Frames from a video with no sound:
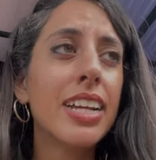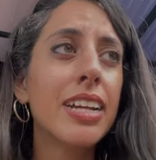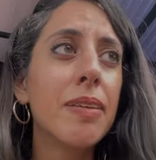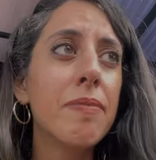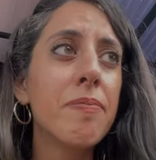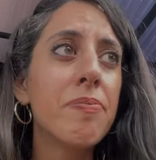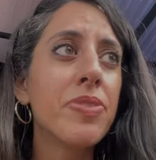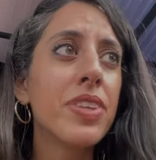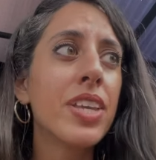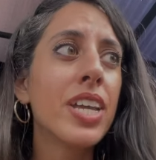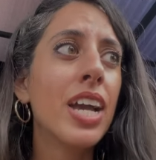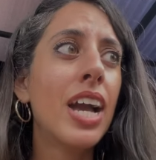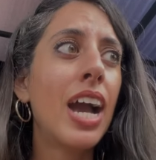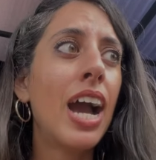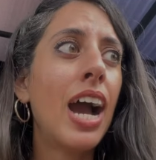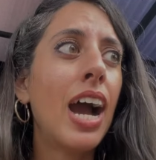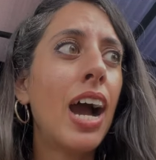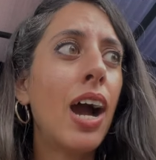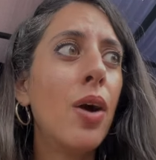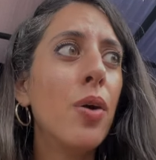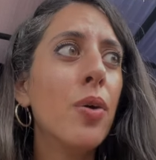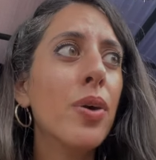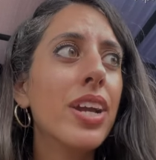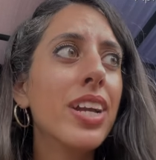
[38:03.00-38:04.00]
how
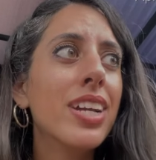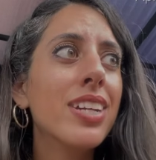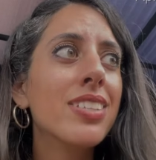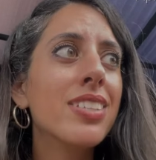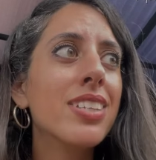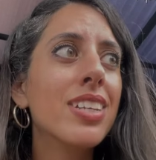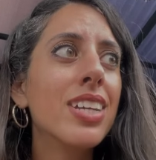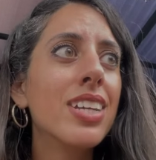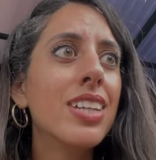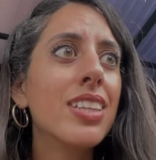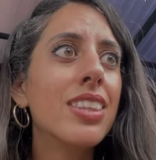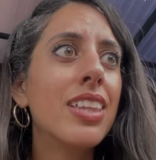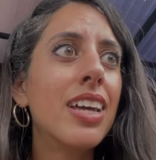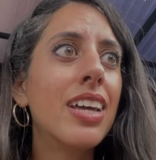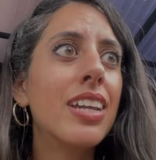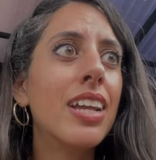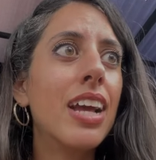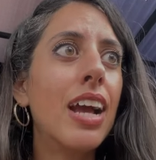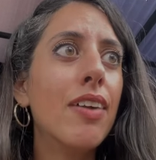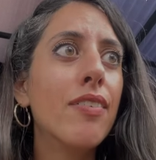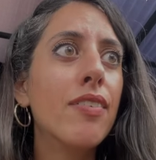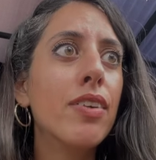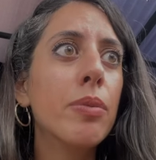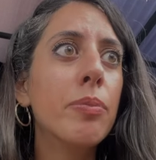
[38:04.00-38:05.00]
is it that
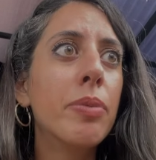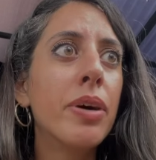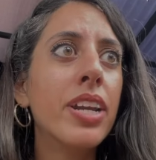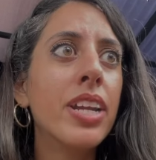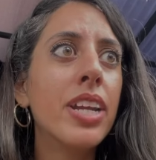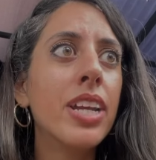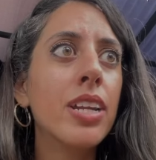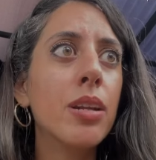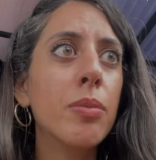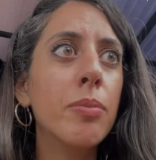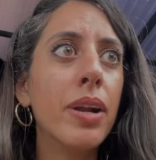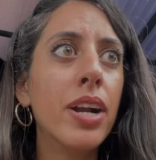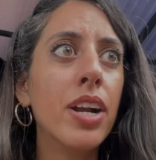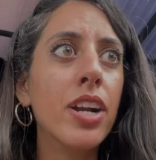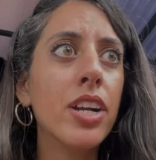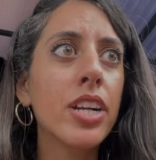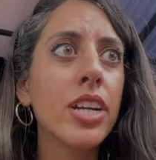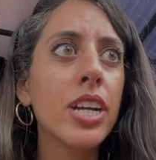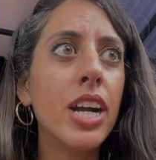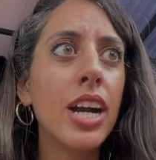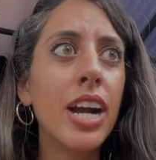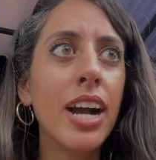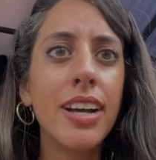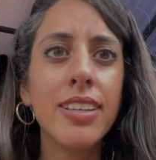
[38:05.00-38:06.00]
everybody in America has
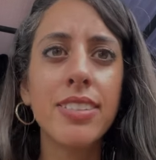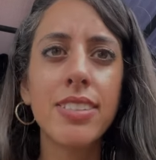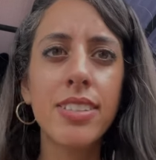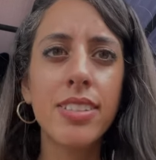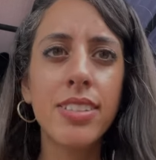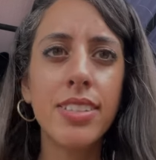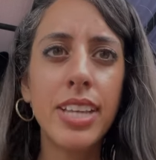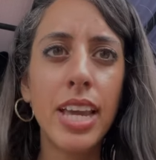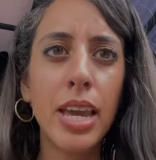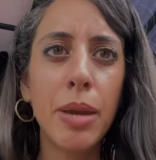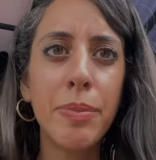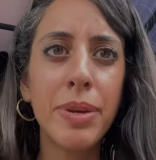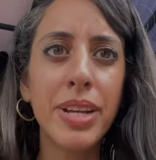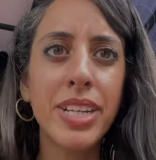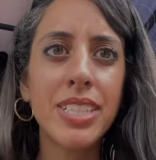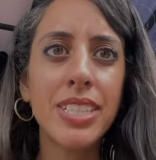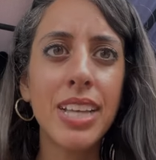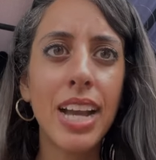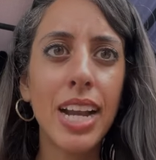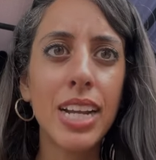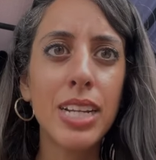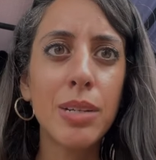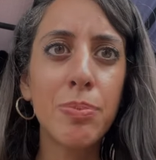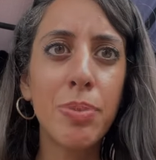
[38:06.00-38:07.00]
the same exact
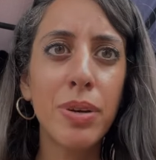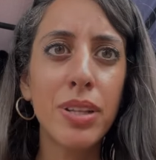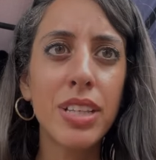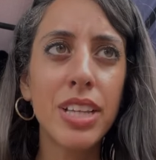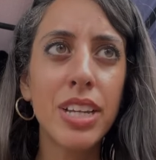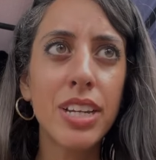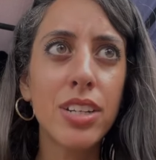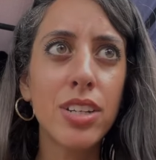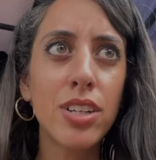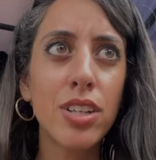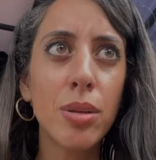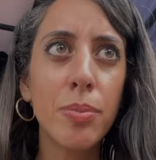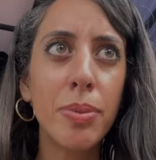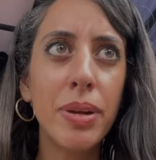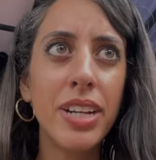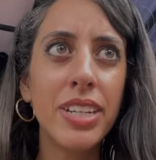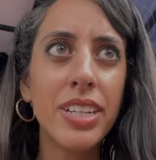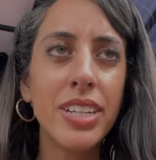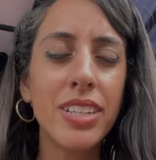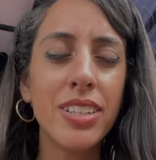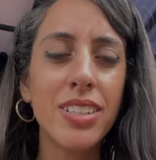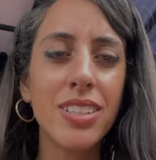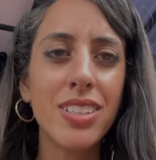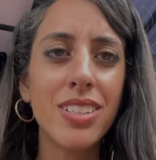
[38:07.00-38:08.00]
political opinions?
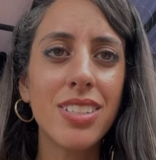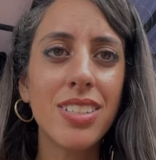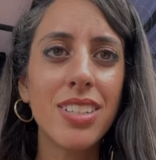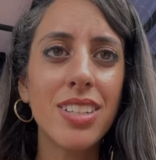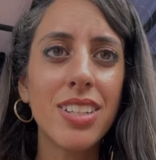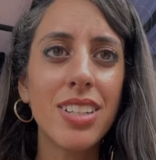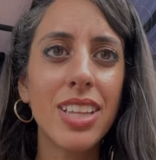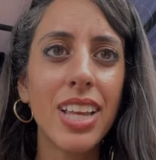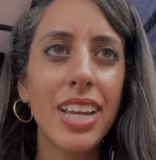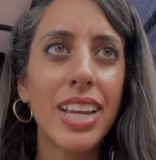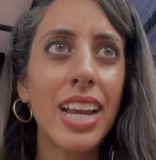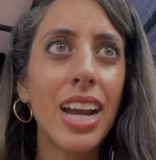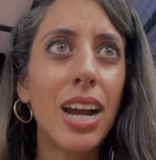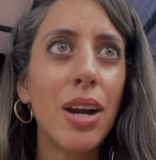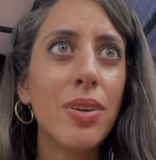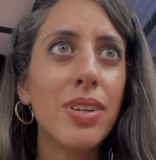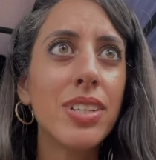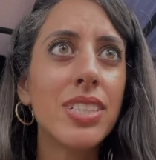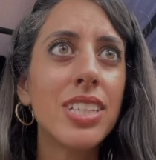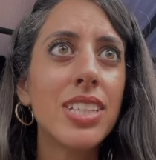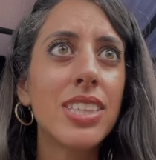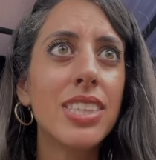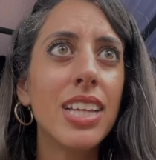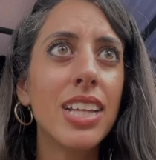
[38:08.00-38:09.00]
Like, how is it
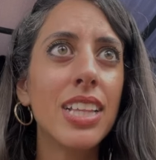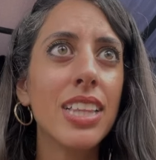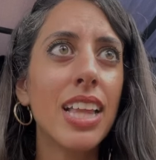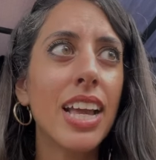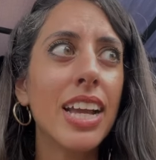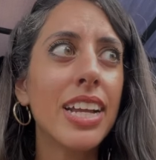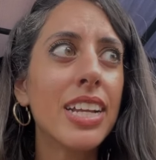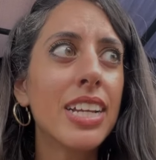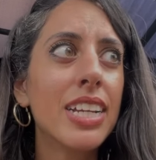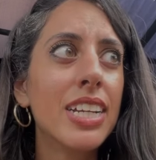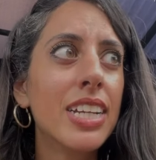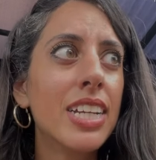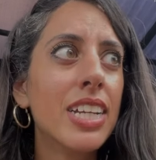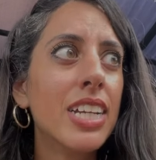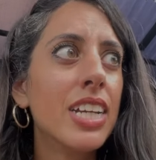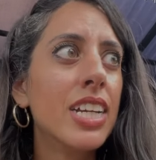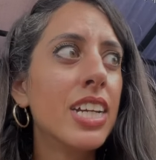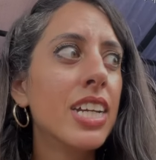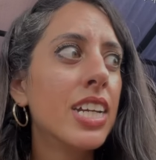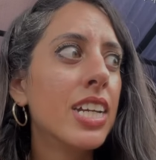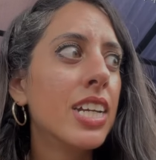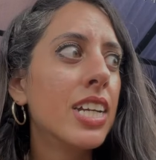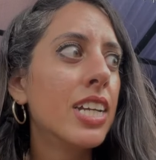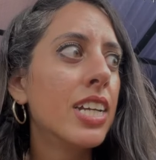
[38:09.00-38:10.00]
that, like,
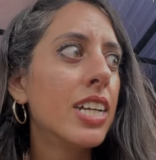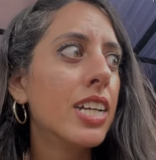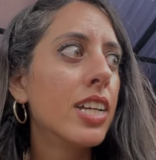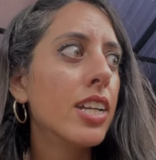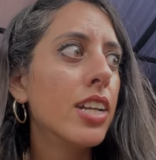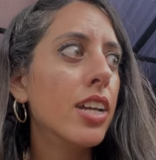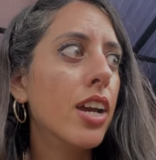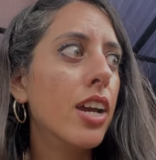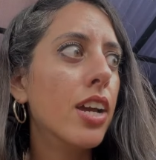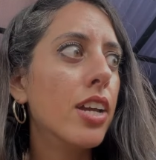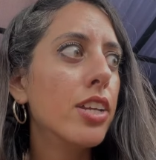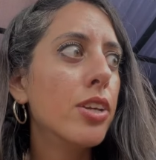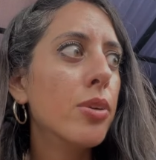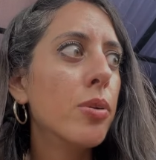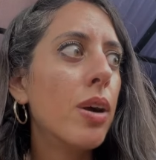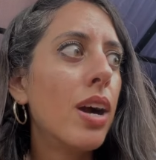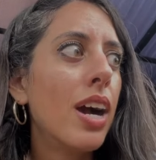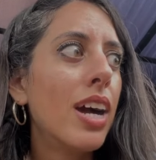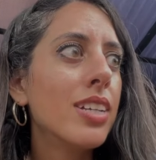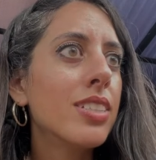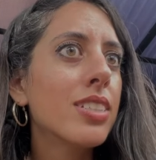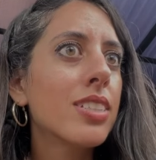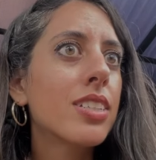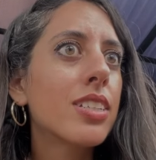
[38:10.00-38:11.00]
you ask
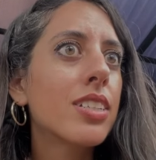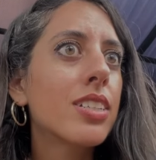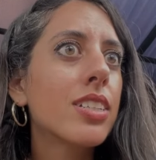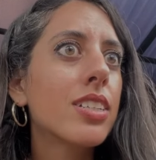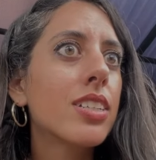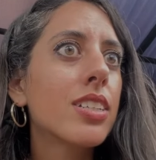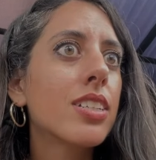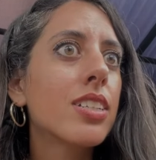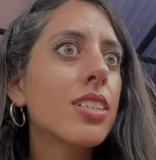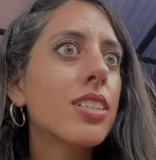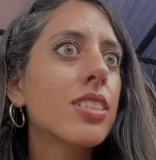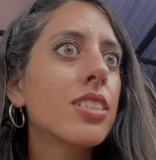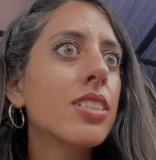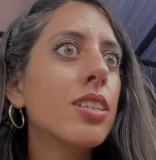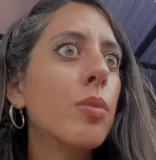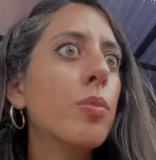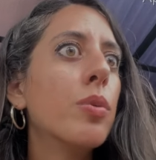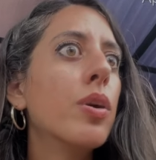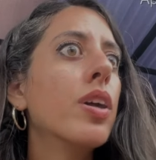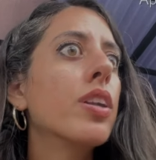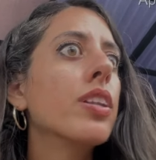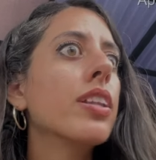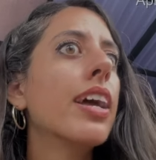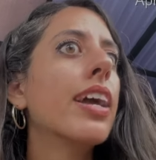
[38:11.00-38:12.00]
someone like
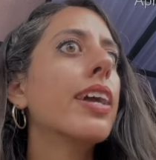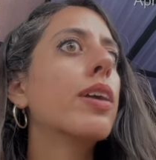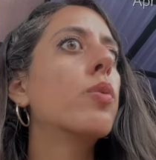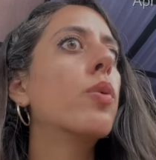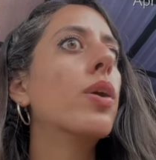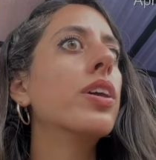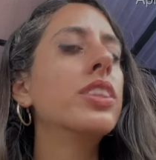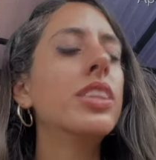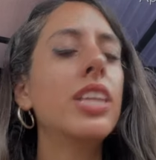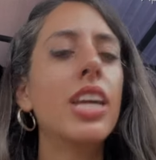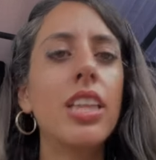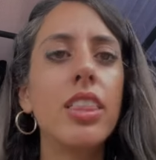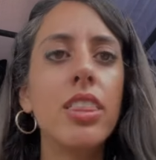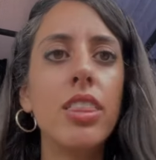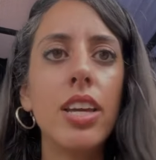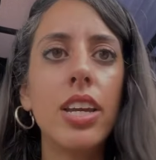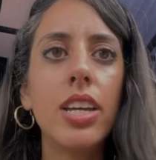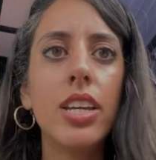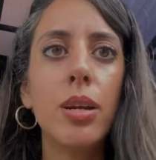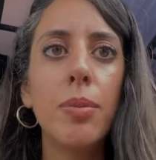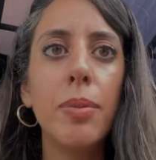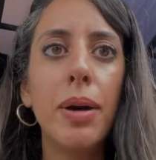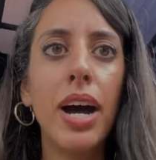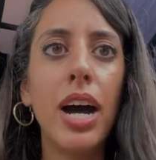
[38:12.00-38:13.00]
what they think
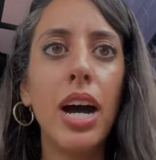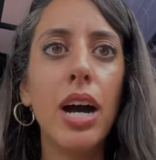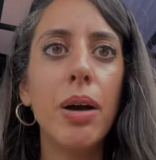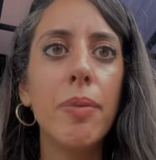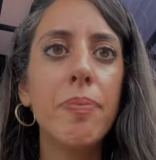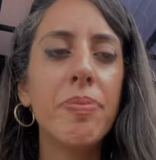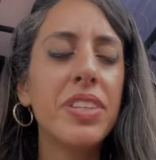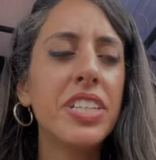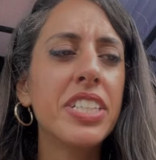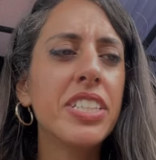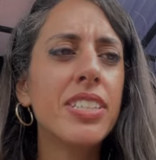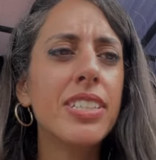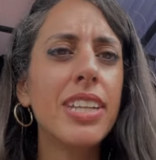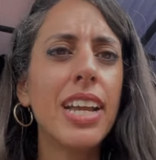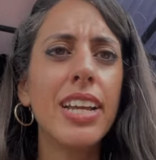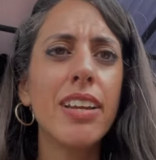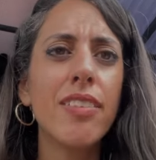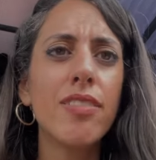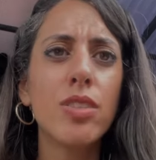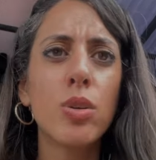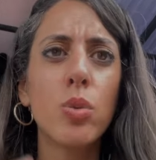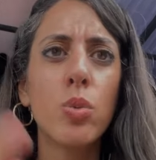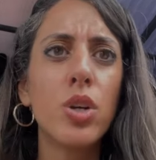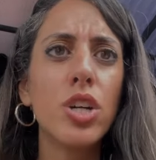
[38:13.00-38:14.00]
about the state of the
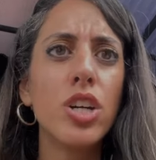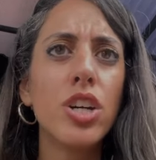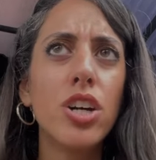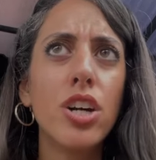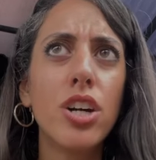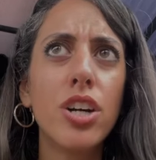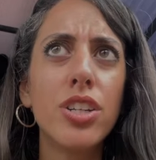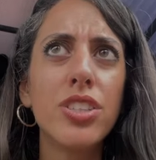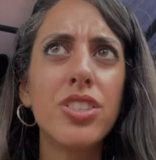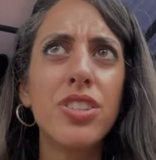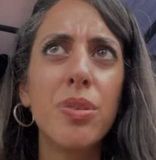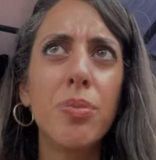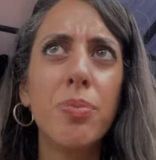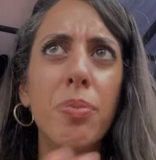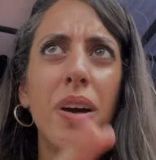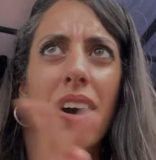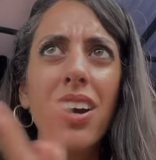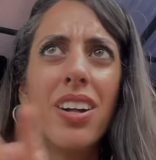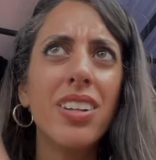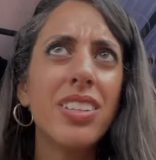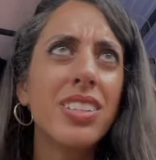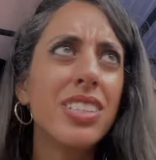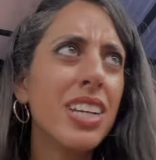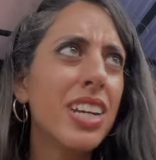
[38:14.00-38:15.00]
world or
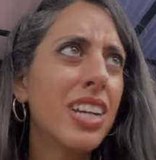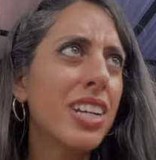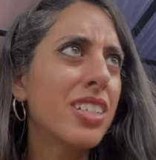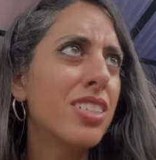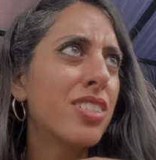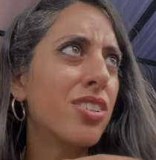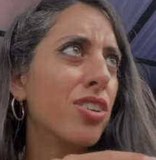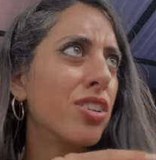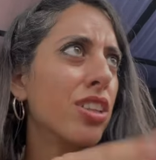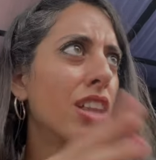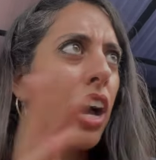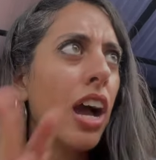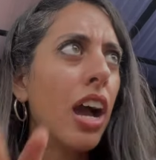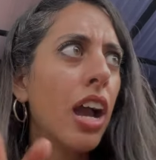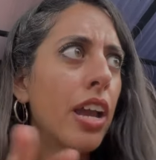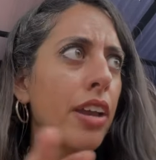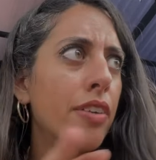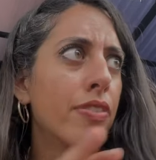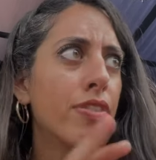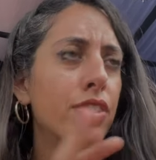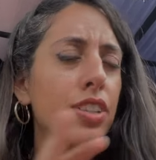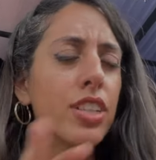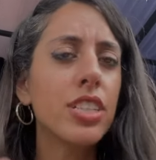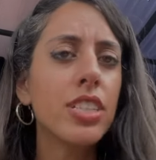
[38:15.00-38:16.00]
politics or life or this
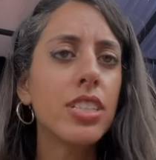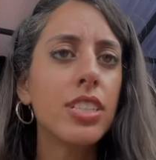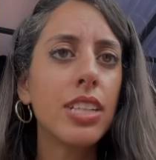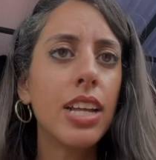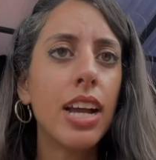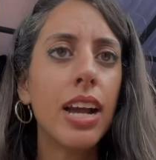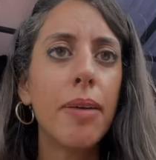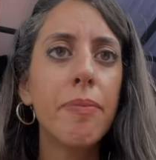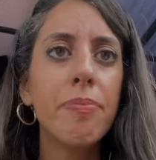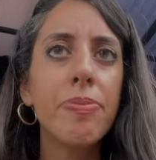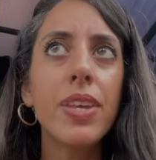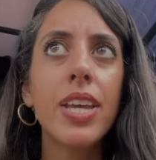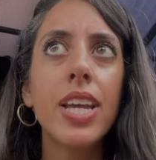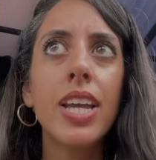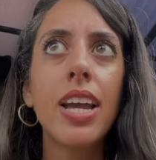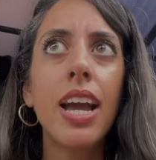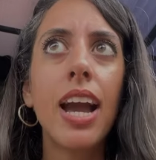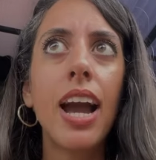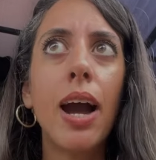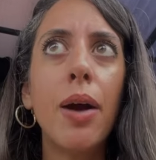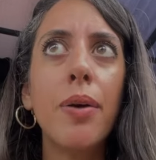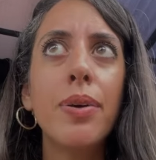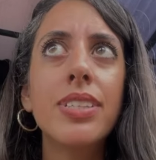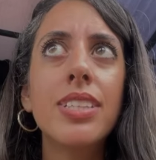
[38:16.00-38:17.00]
and that, how is
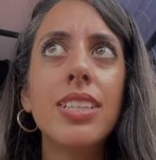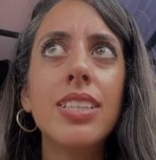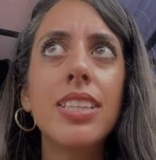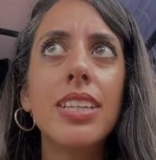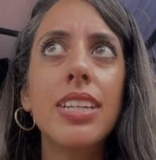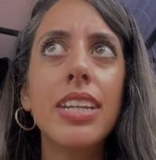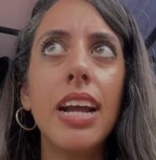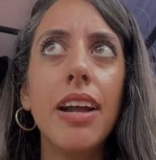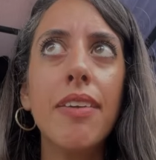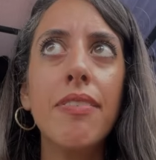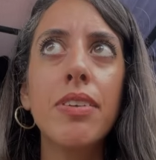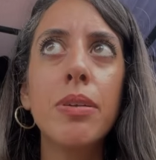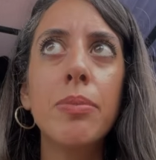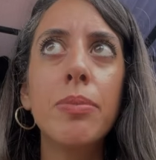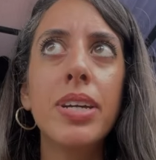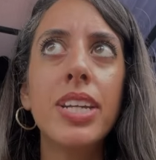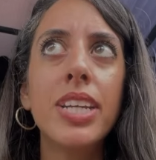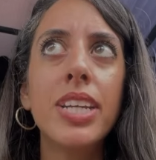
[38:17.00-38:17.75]
it that everybody's